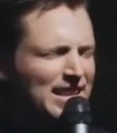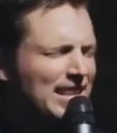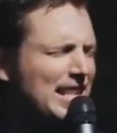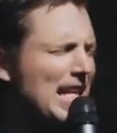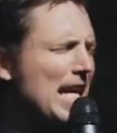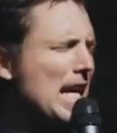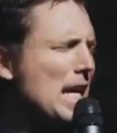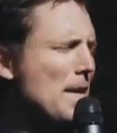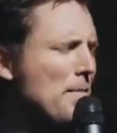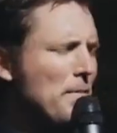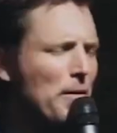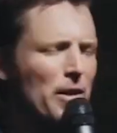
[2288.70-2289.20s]

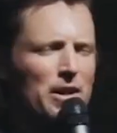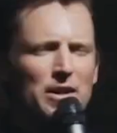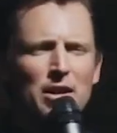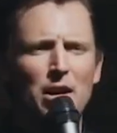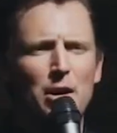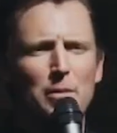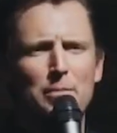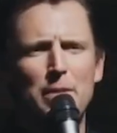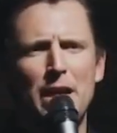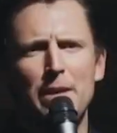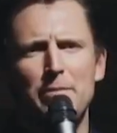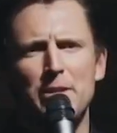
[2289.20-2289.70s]
deeper.
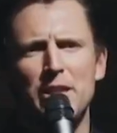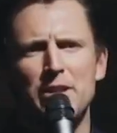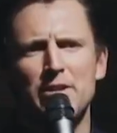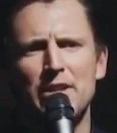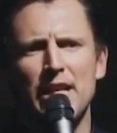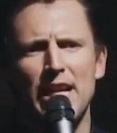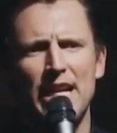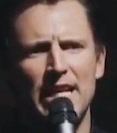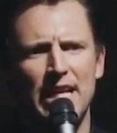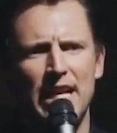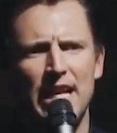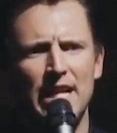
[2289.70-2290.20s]
No, baby, you
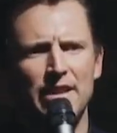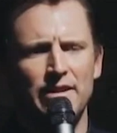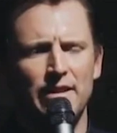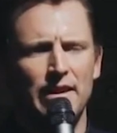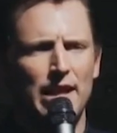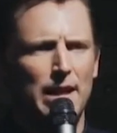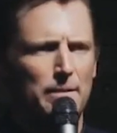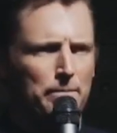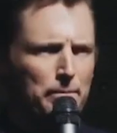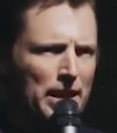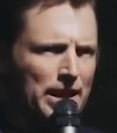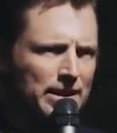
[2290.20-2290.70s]
can't handle
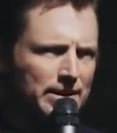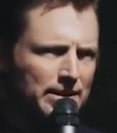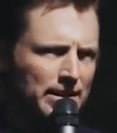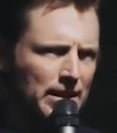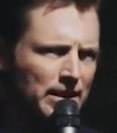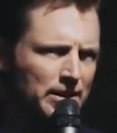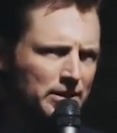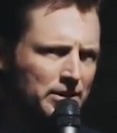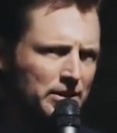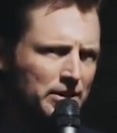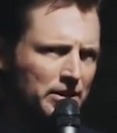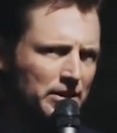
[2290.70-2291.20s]
that bass
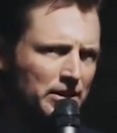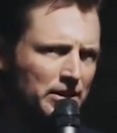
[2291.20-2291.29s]
inch.